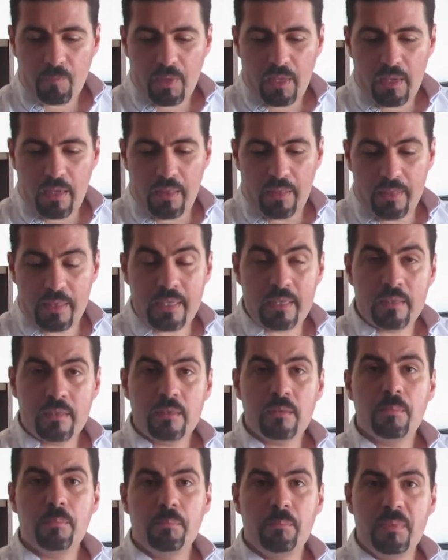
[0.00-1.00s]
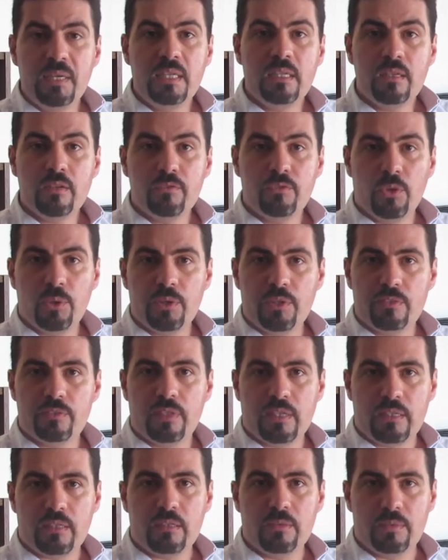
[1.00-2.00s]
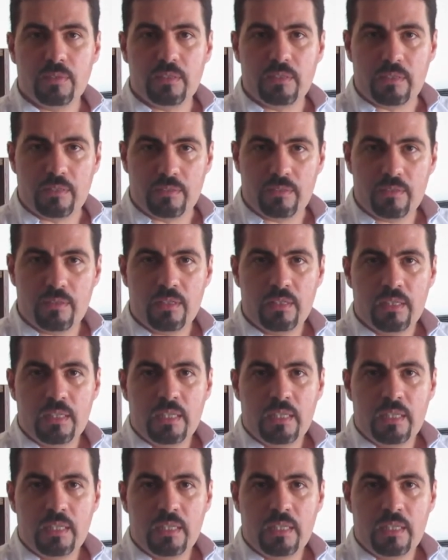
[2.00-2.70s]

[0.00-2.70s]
And then meaning-focused activities